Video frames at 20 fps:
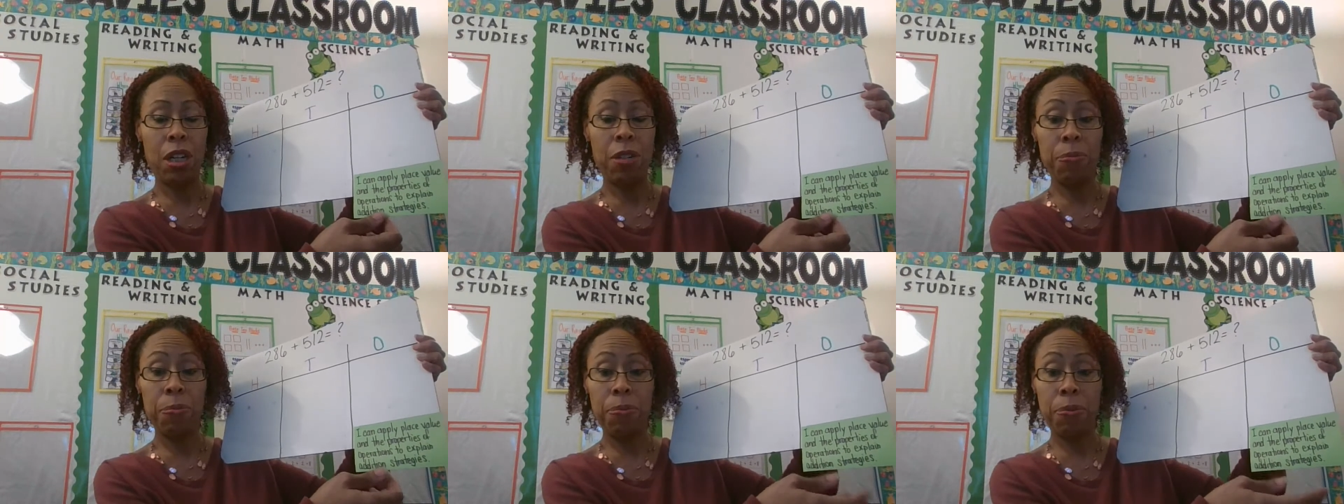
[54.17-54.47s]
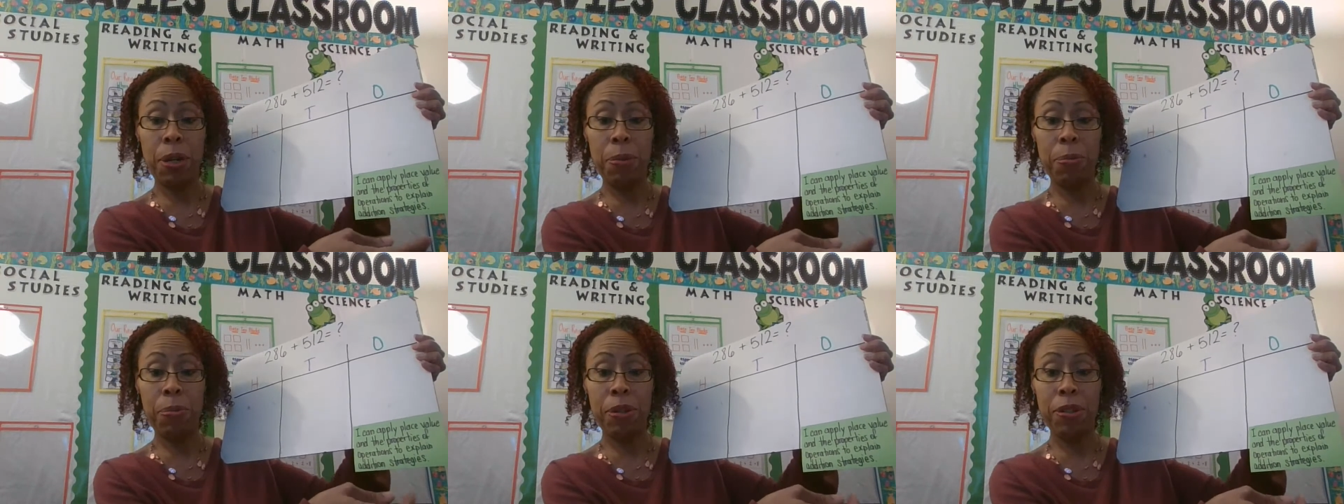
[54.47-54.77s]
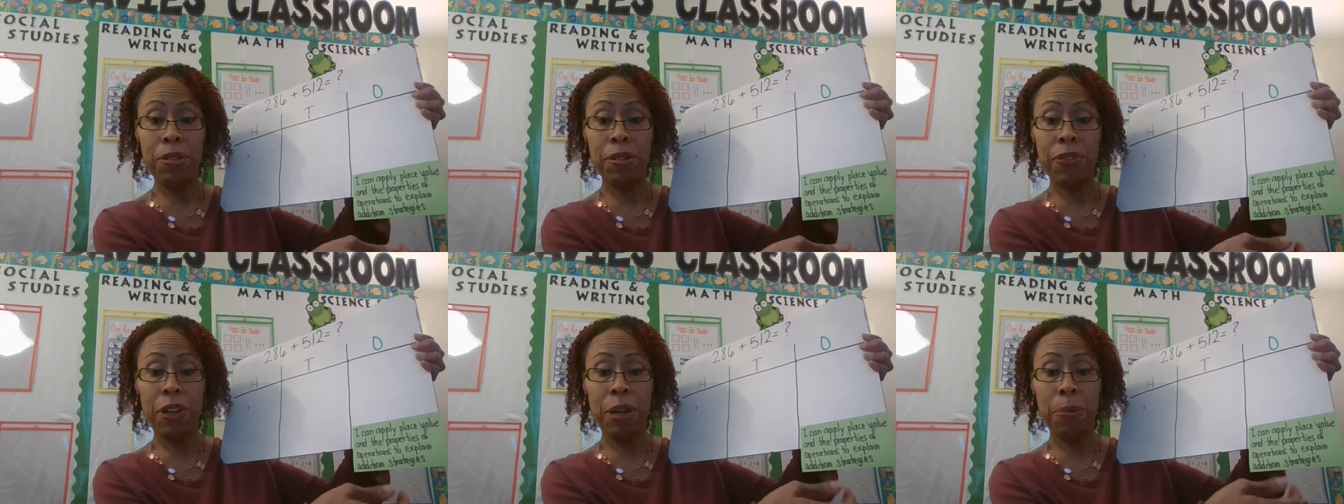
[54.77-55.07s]

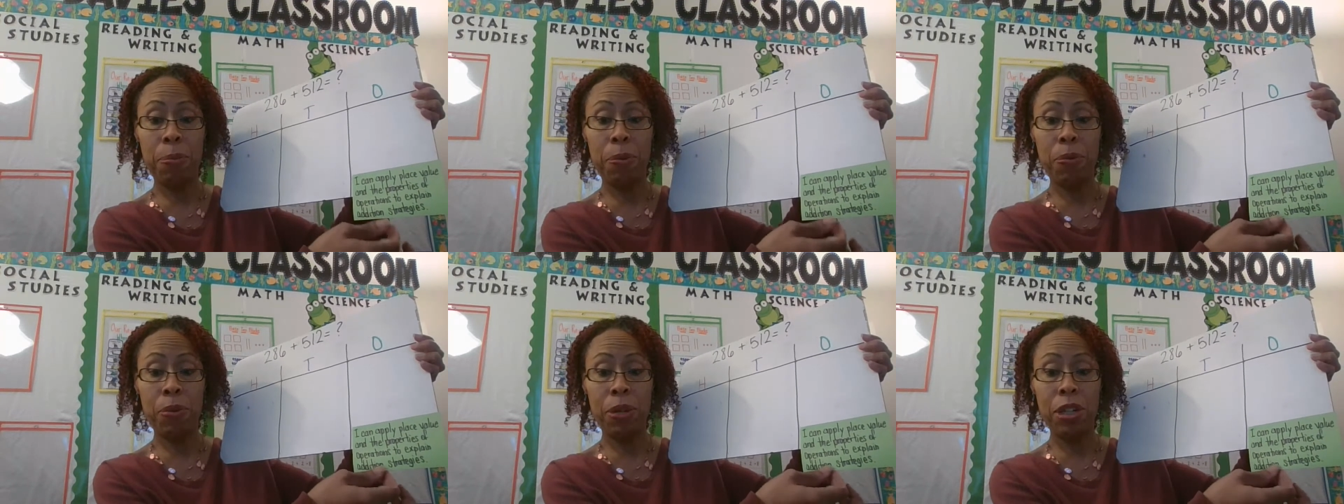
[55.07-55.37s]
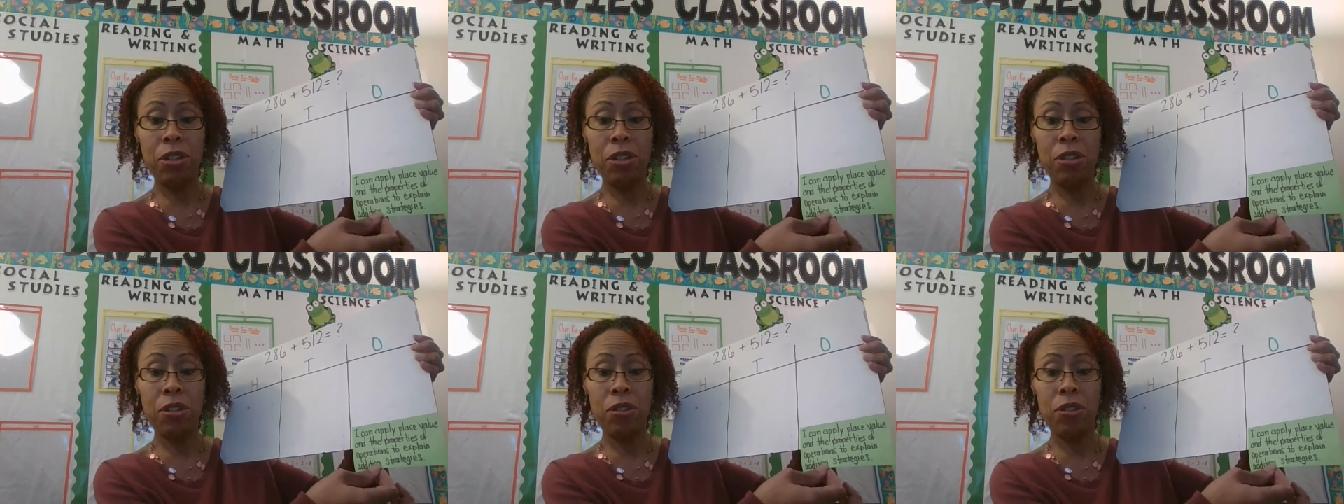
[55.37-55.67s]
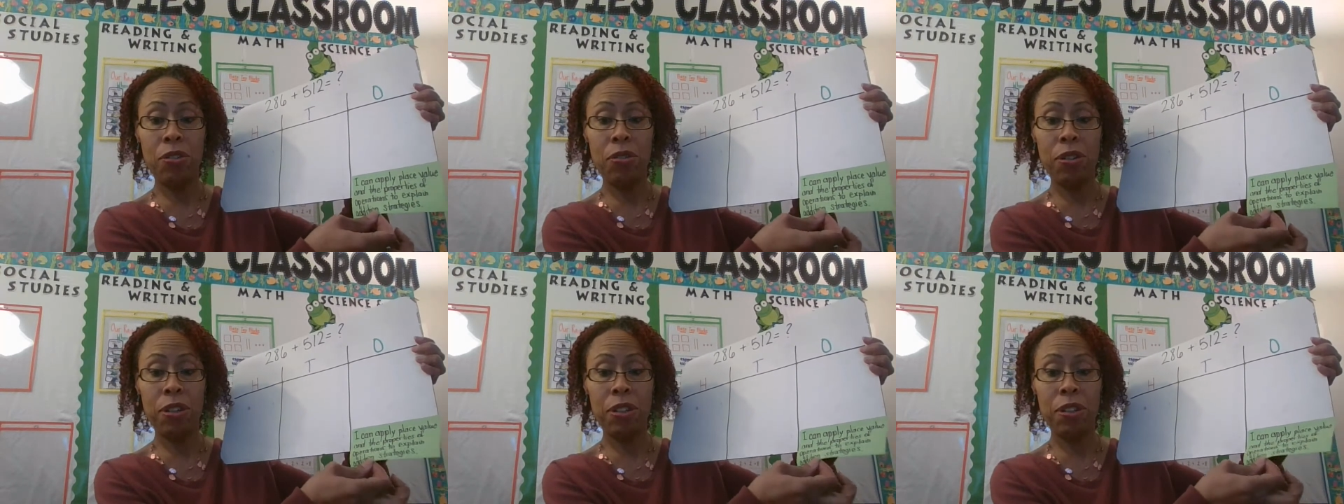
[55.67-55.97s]
properties of operations
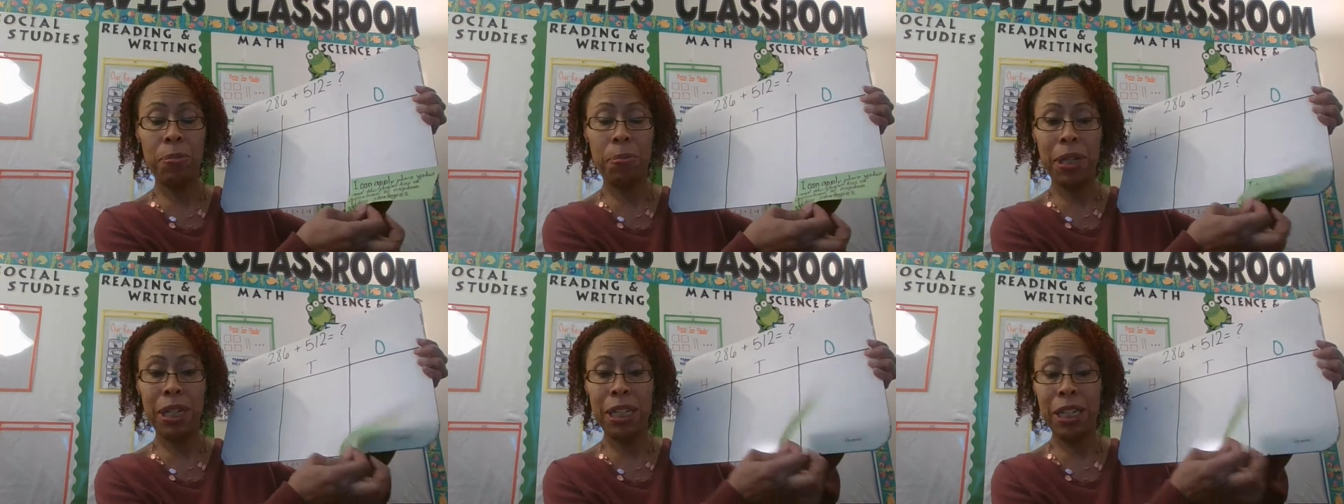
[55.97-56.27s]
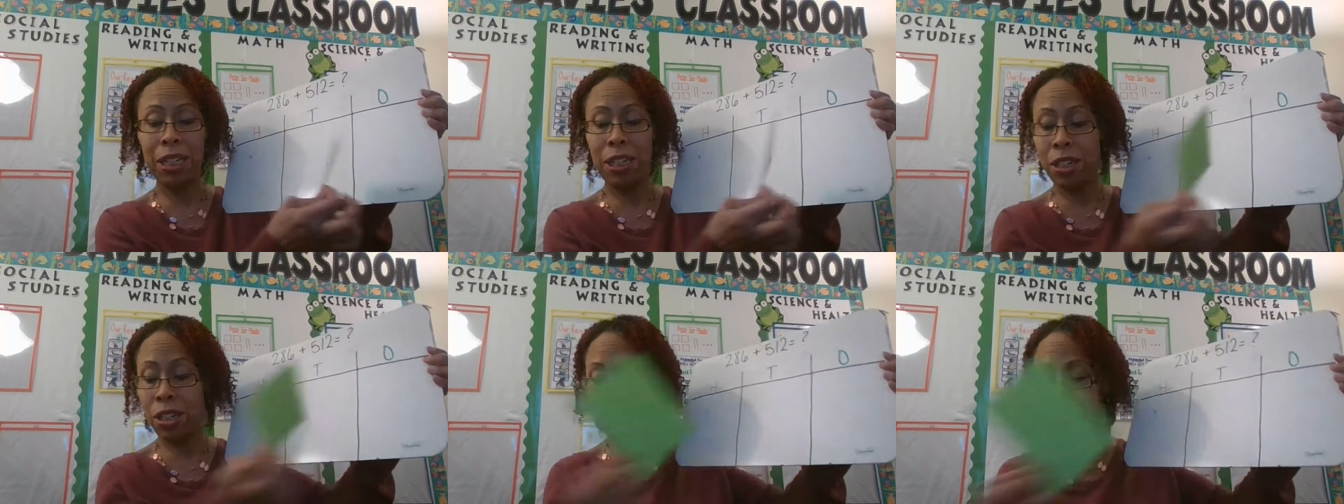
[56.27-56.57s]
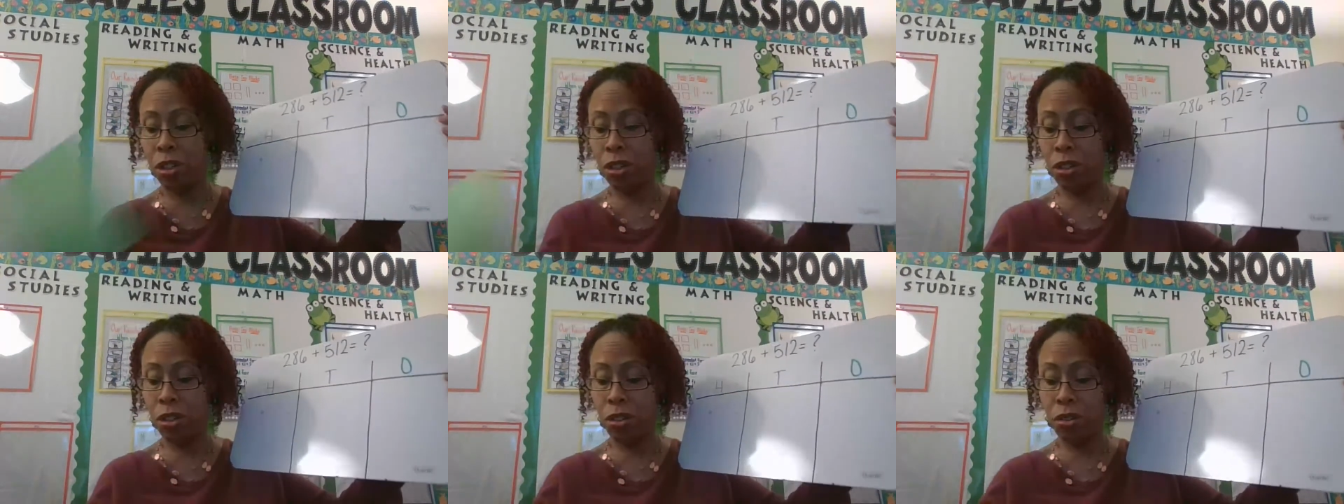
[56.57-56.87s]
to explain
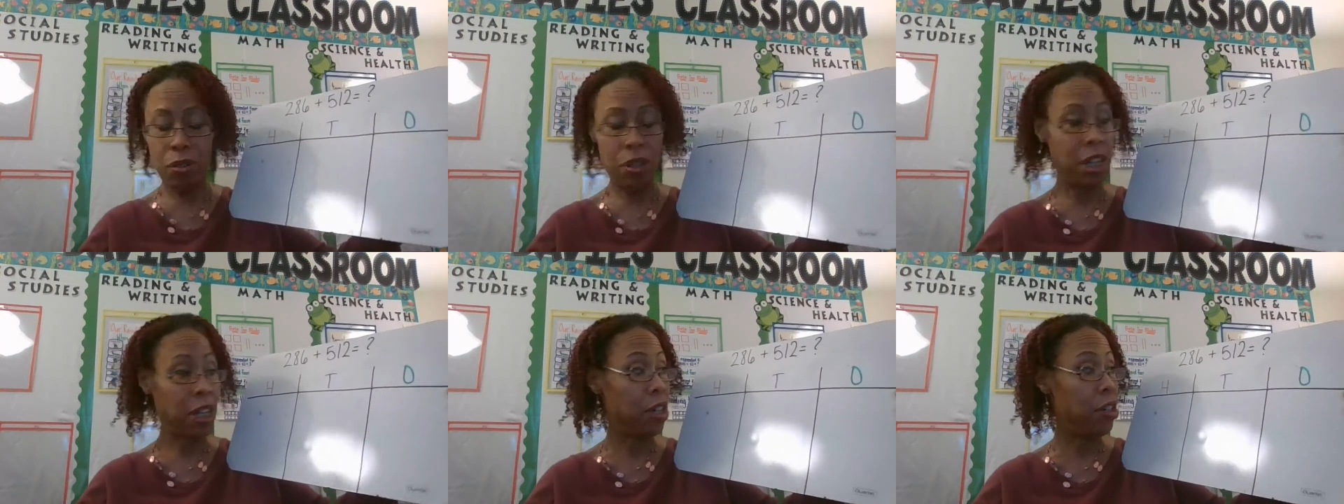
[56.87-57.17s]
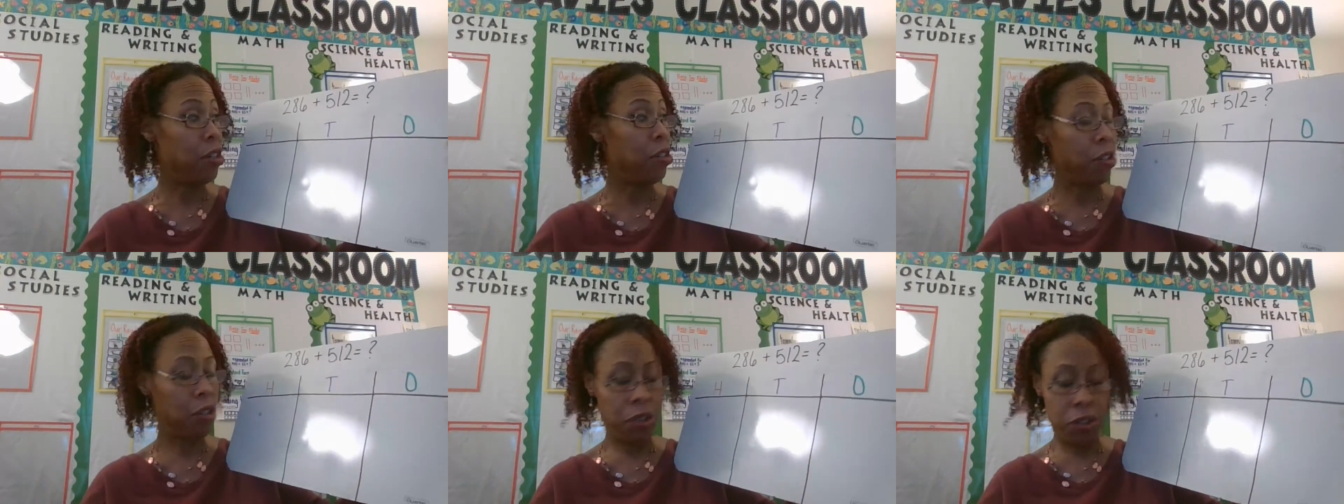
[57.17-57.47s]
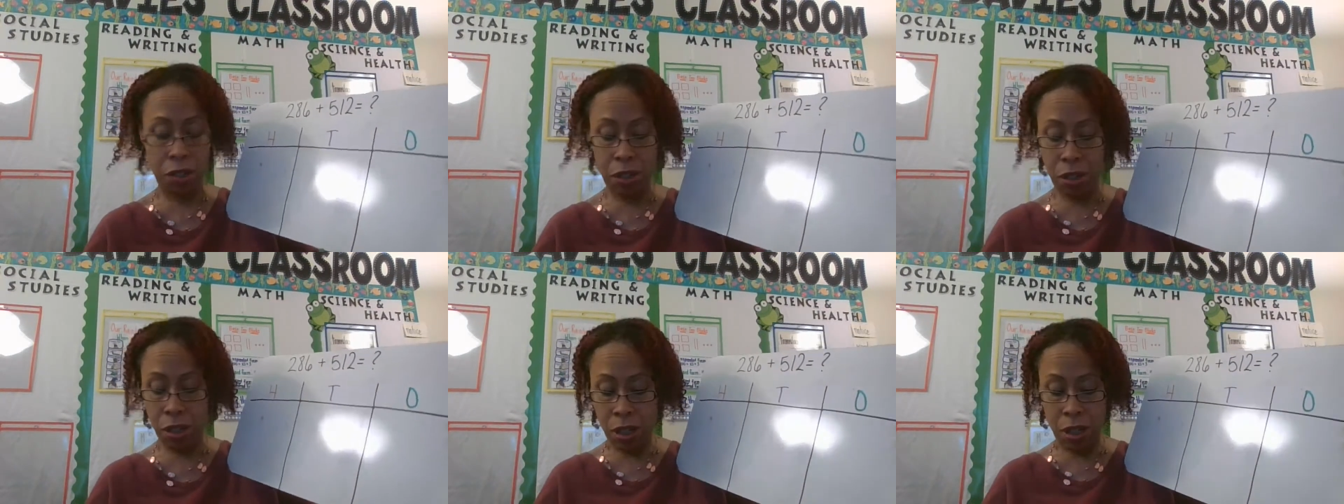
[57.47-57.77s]
addition
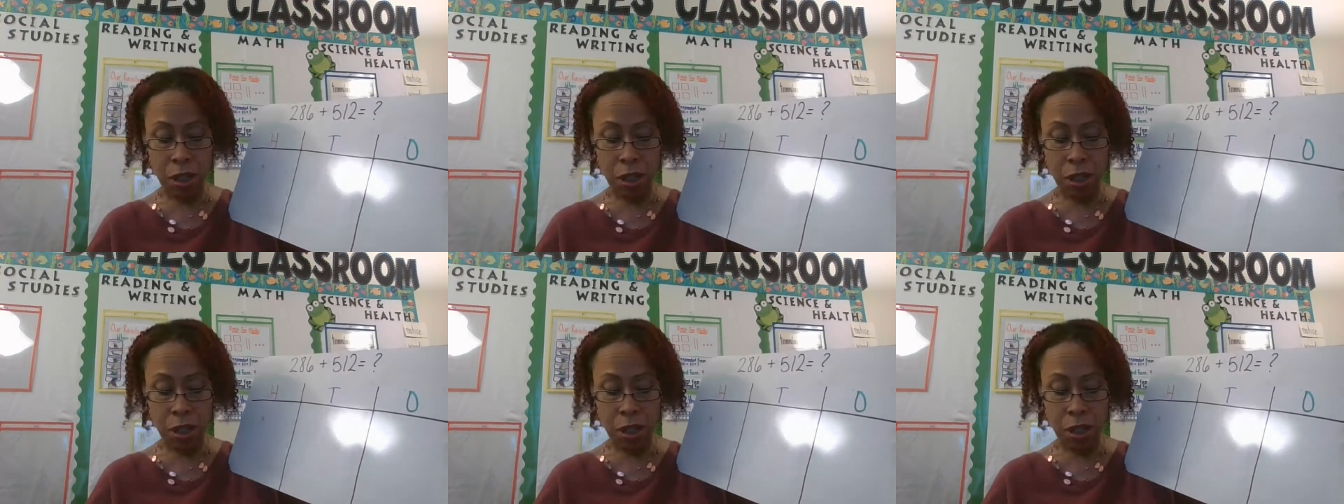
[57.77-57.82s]
strategies.